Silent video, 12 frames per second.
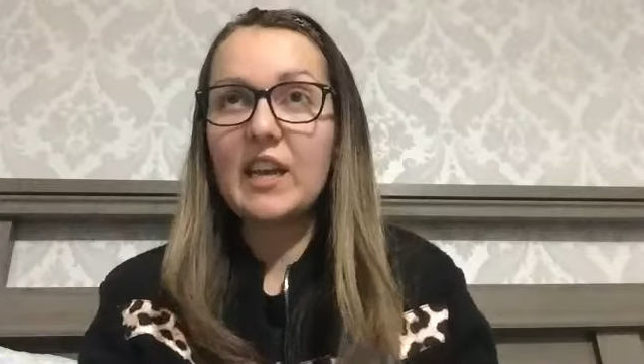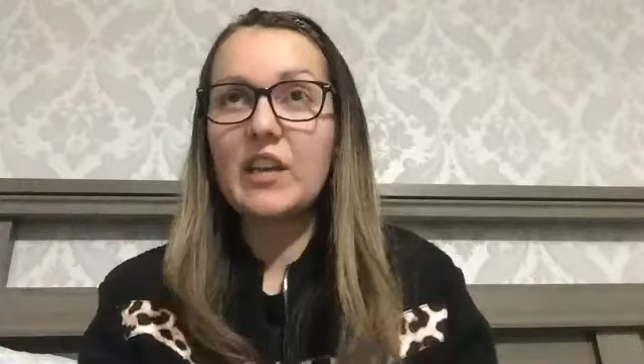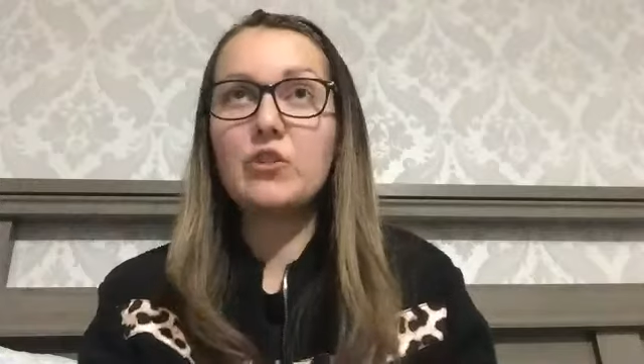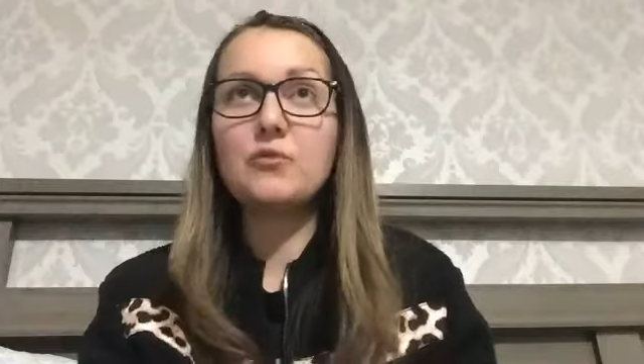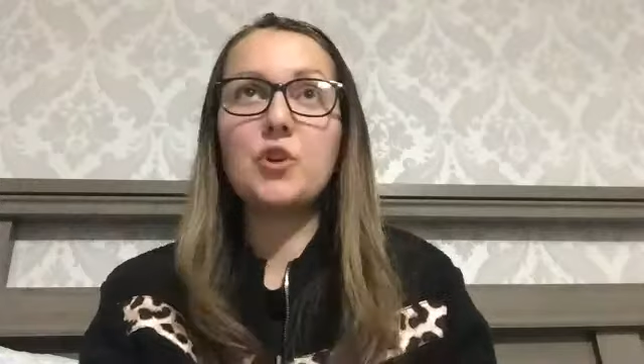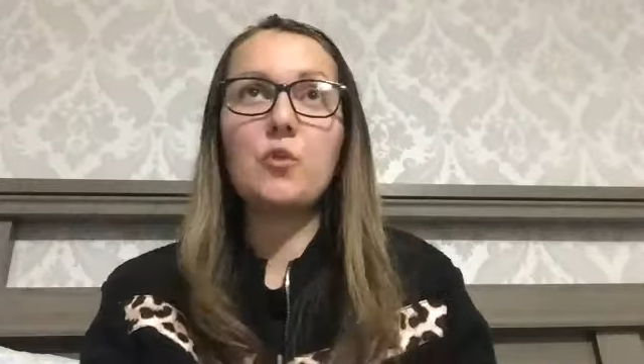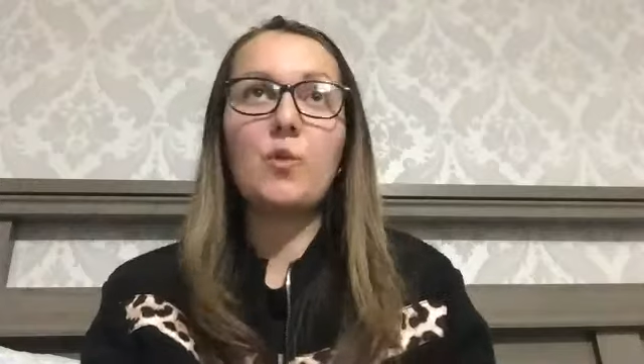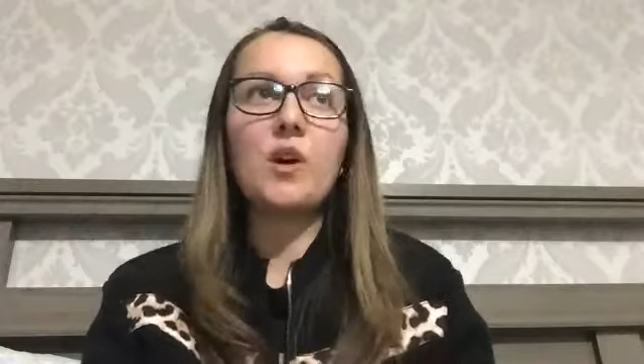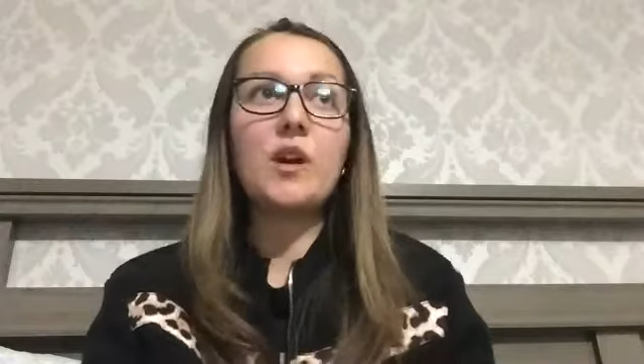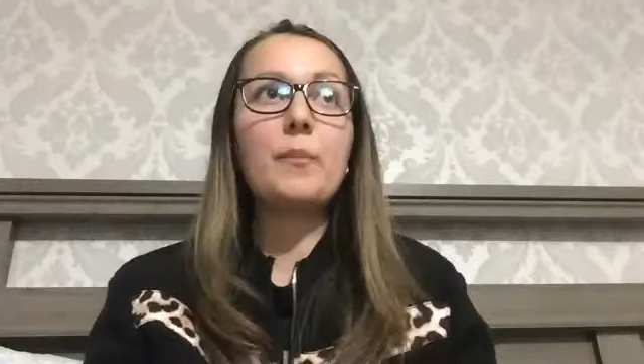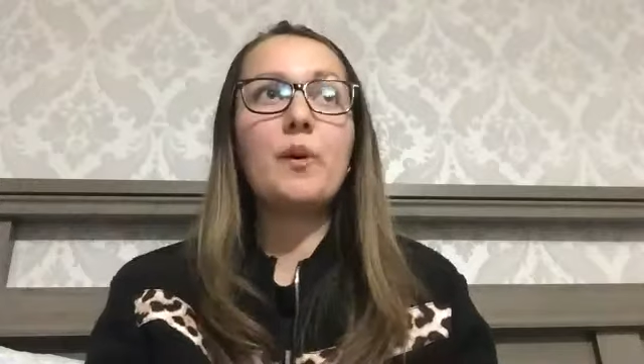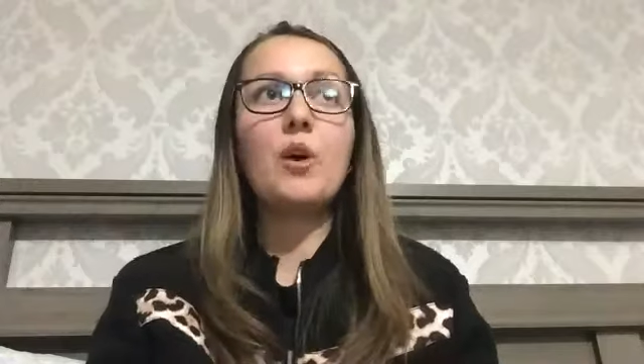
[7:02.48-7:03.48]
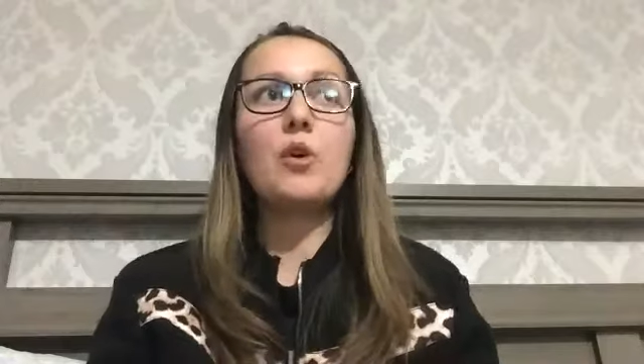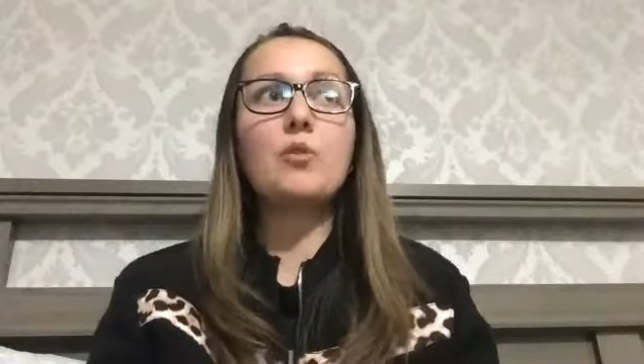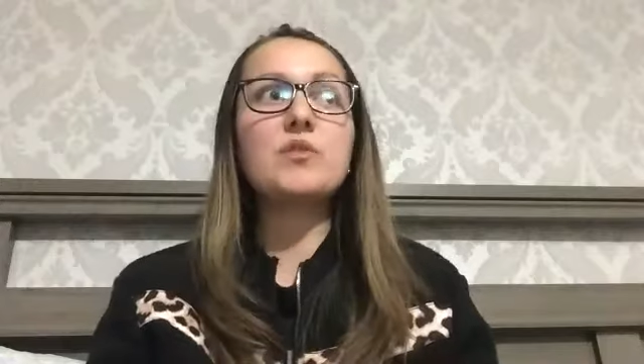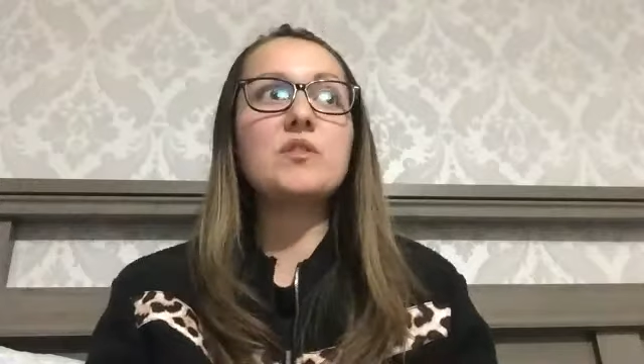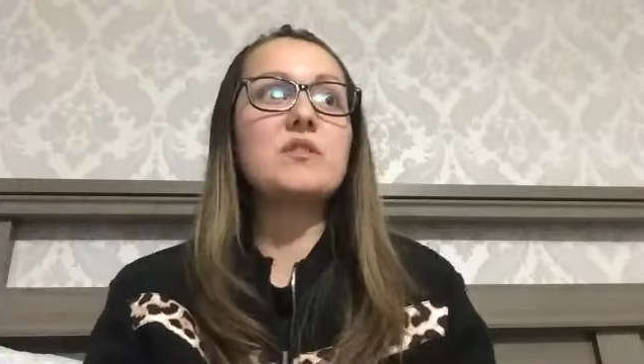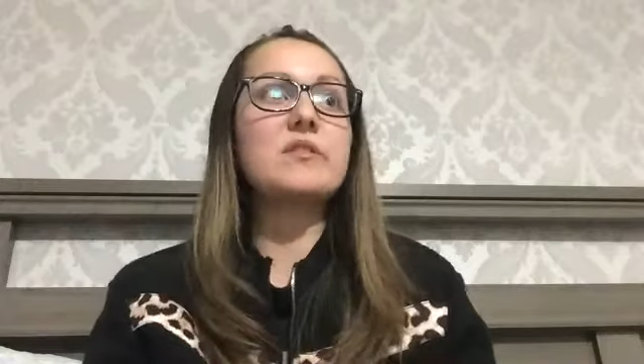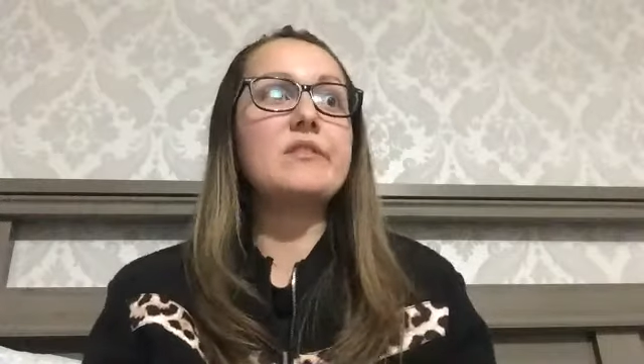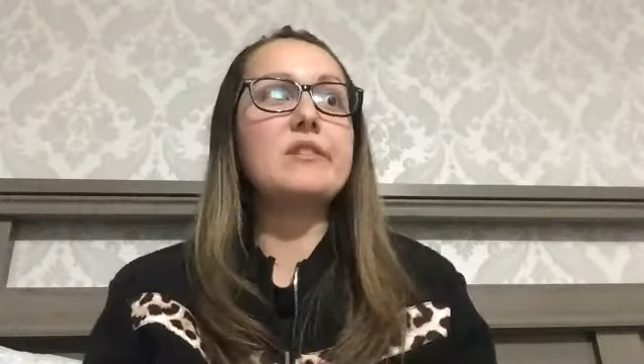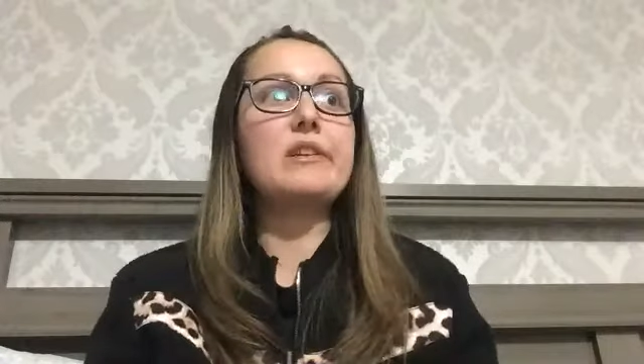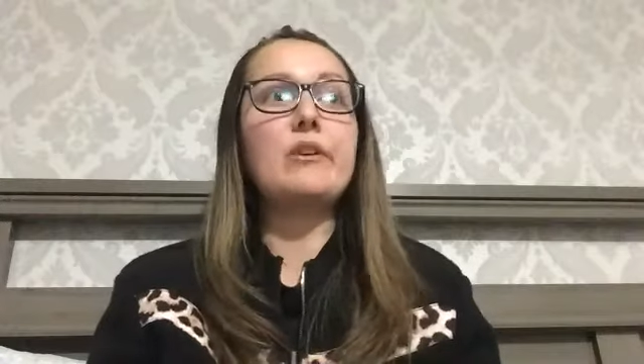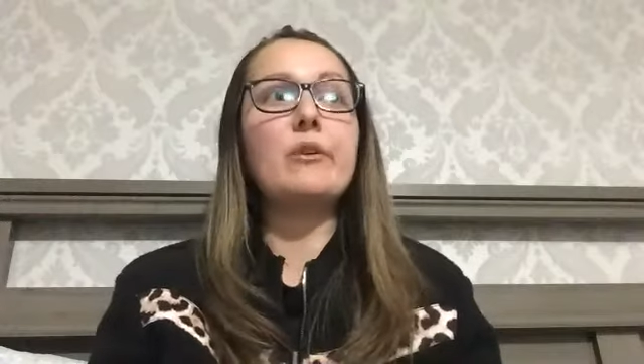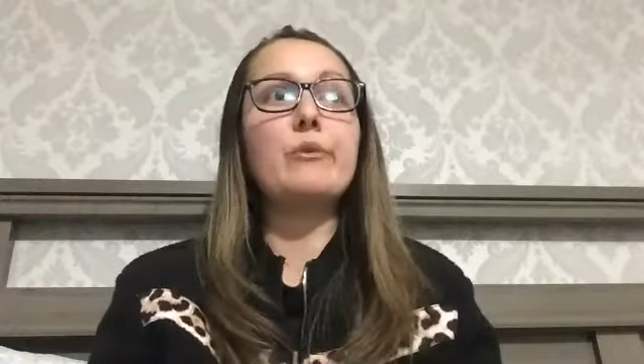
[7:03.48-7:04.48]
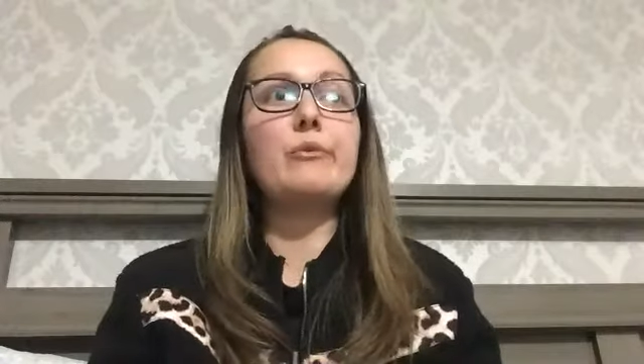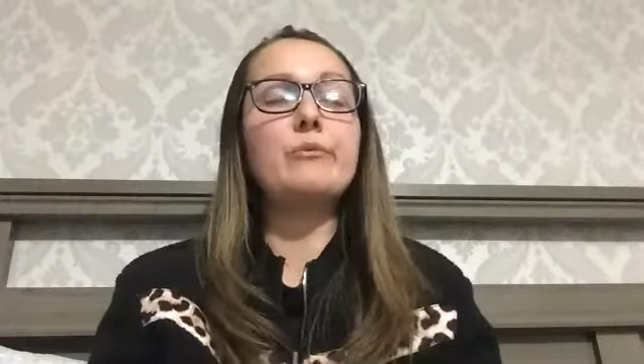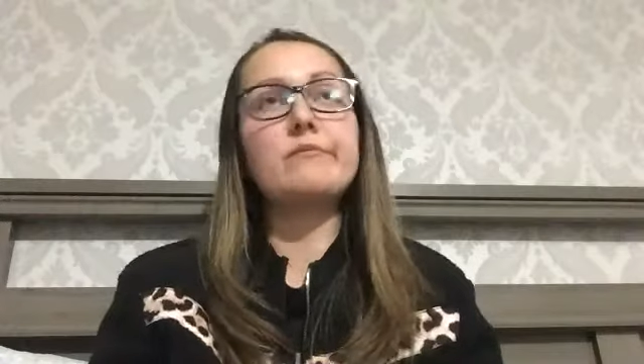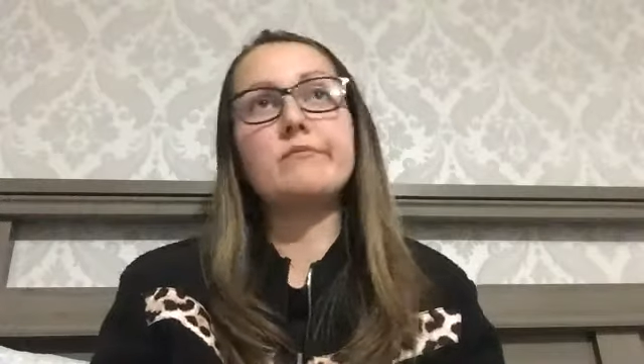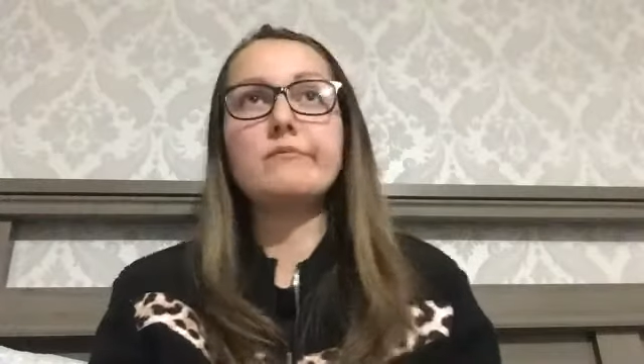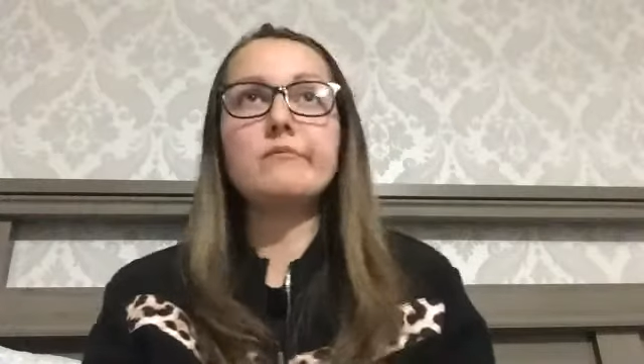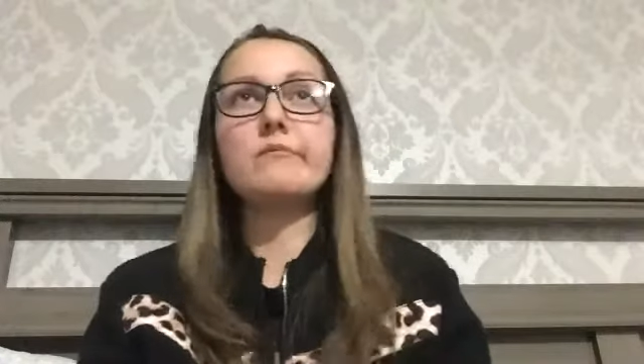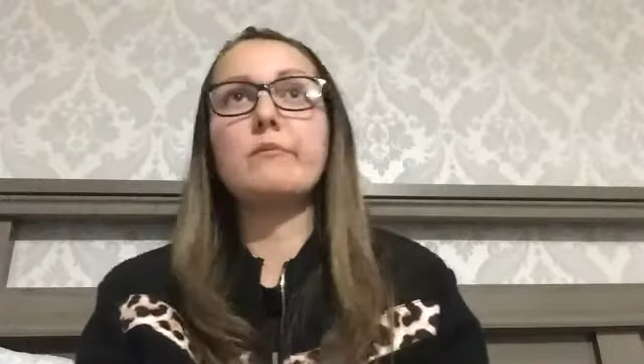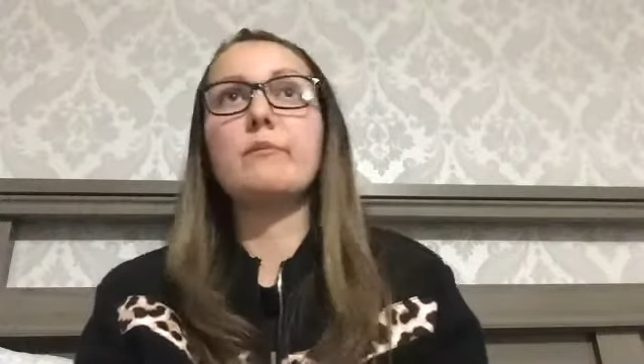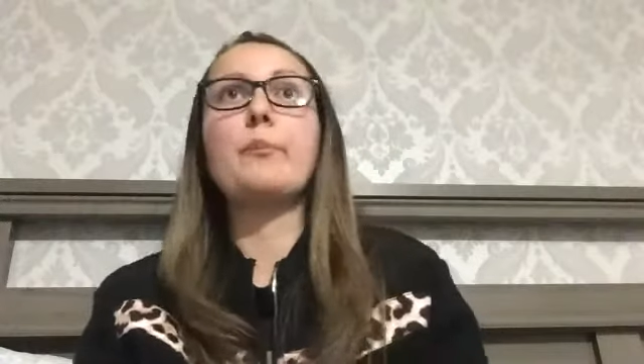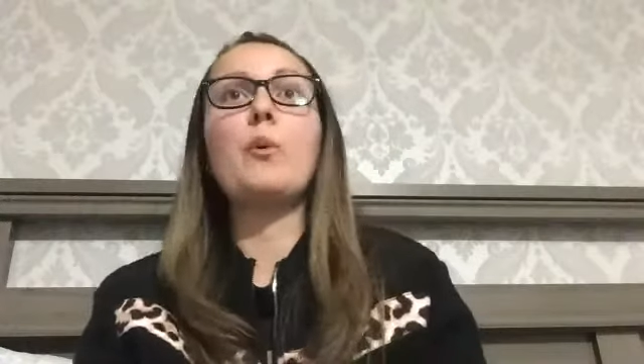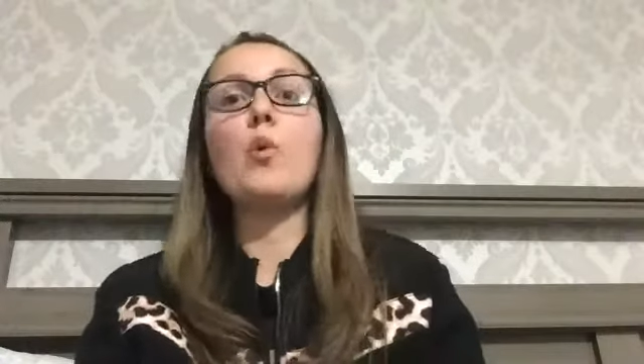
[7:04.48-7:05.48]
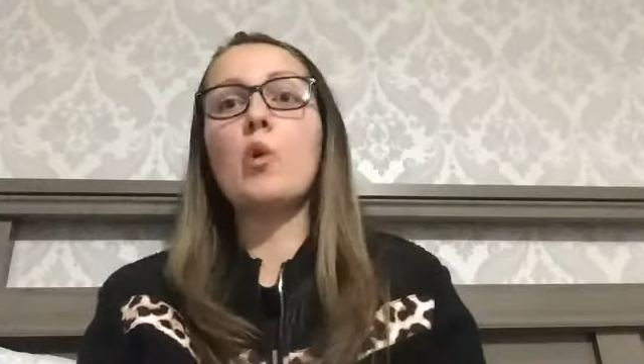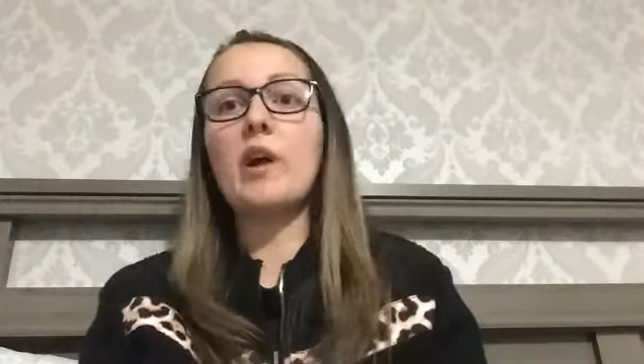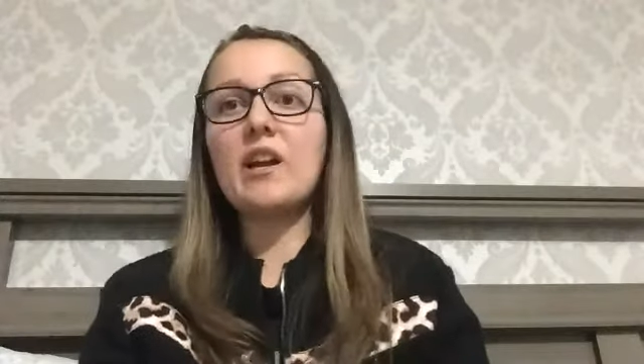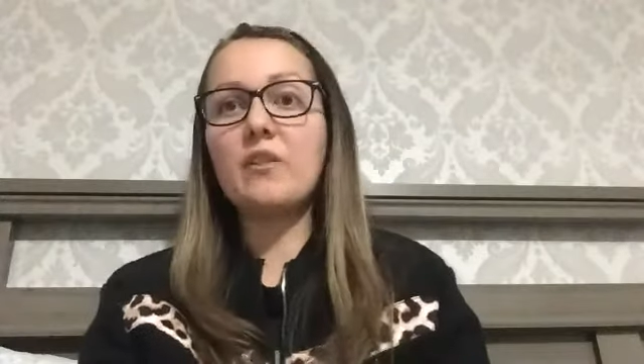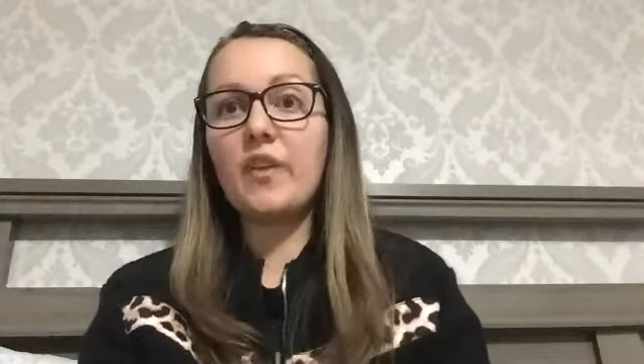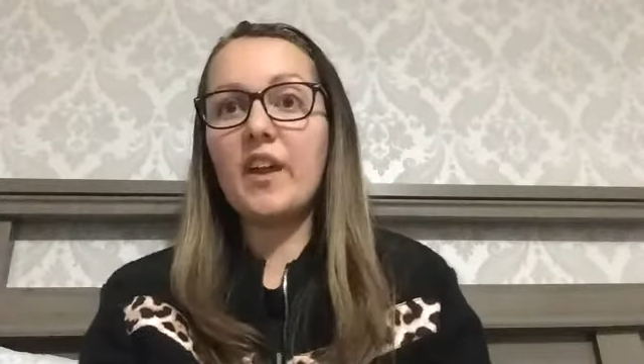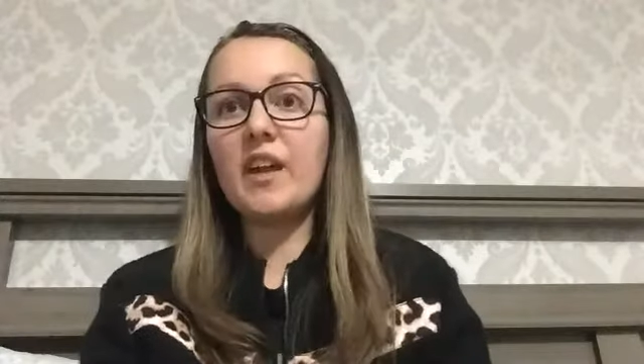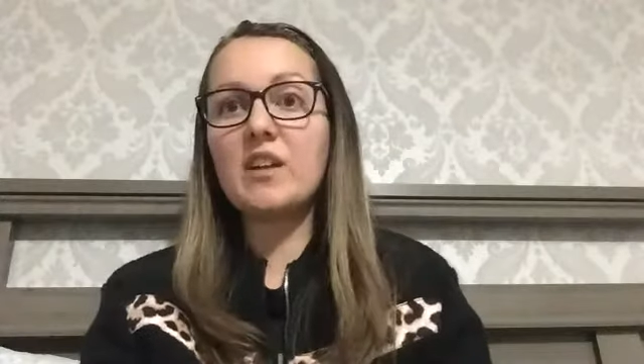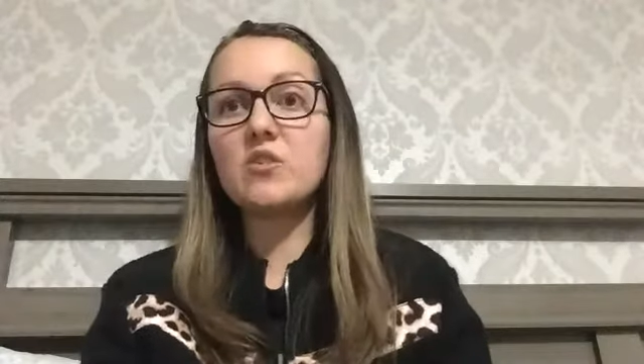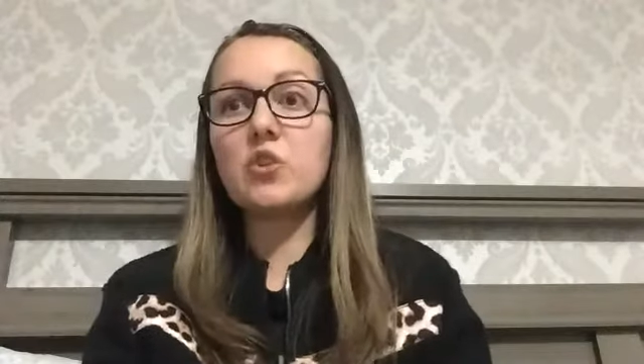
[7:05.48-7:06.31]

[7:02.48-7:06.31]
You don't want to post, boring things.